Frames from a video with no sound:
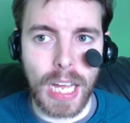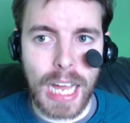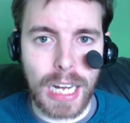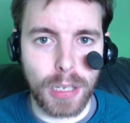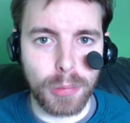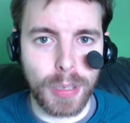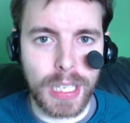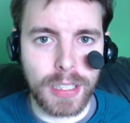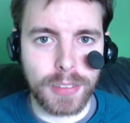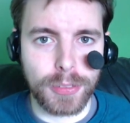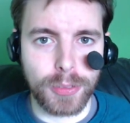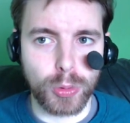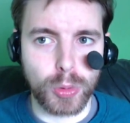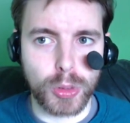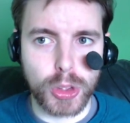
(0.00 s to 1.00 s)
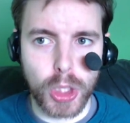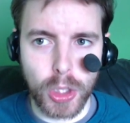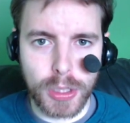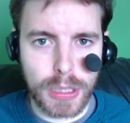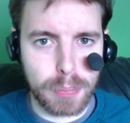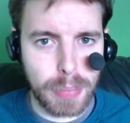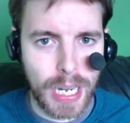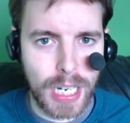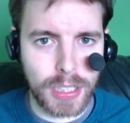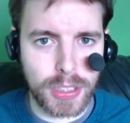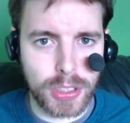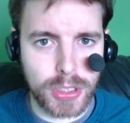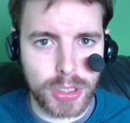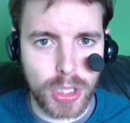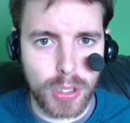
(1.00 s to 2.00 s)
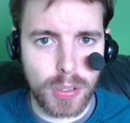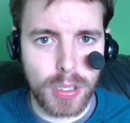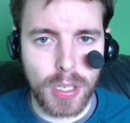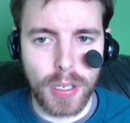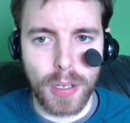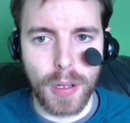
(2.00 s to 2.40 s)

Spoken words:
Alan Wake, 30 parts or so.